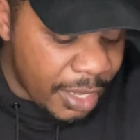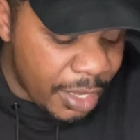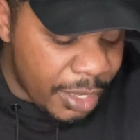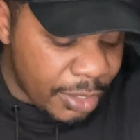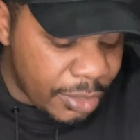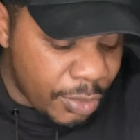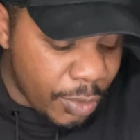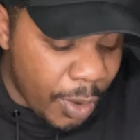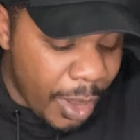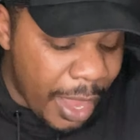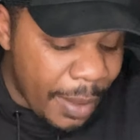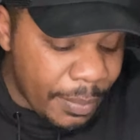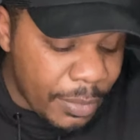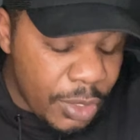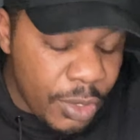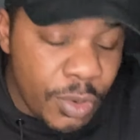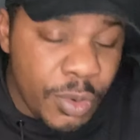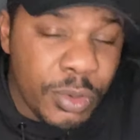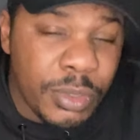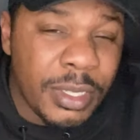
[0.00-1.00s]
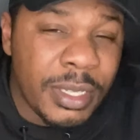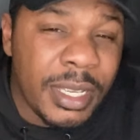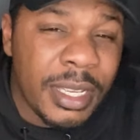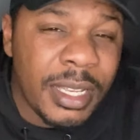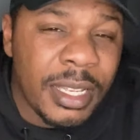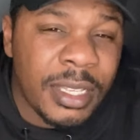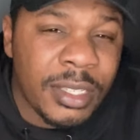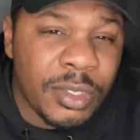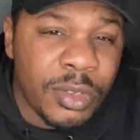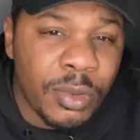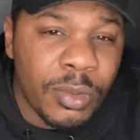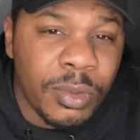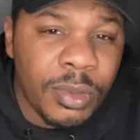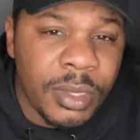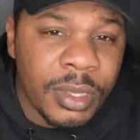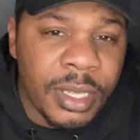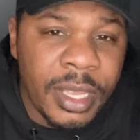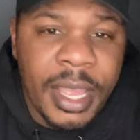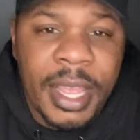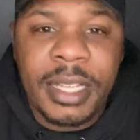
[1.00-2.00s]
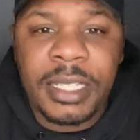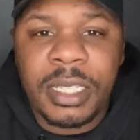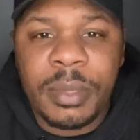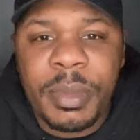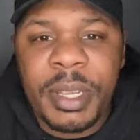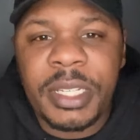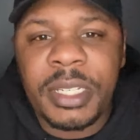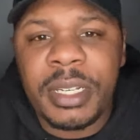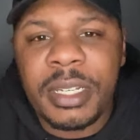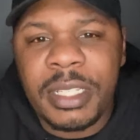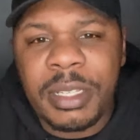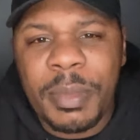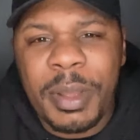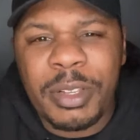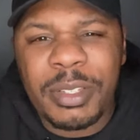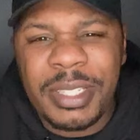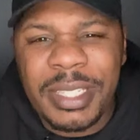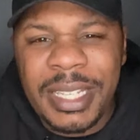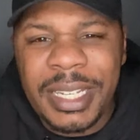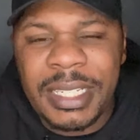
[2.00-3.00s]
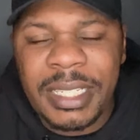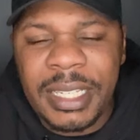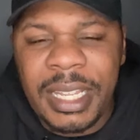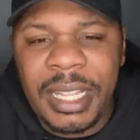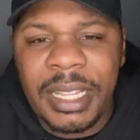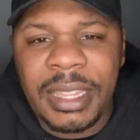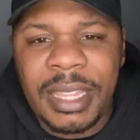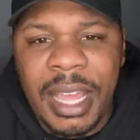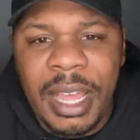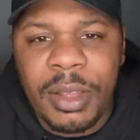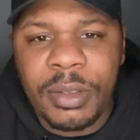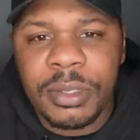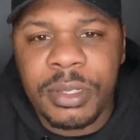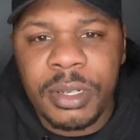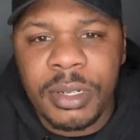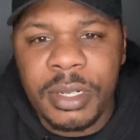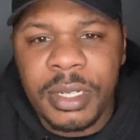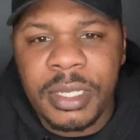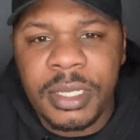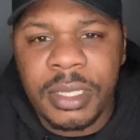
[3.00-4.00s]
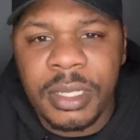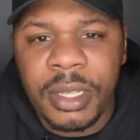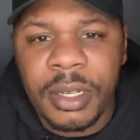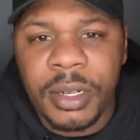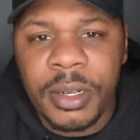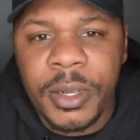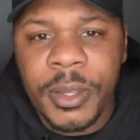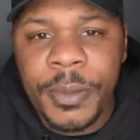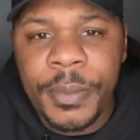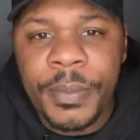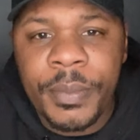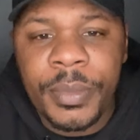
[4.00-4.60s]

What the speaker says: So the estimation is about $16,000 on this litter.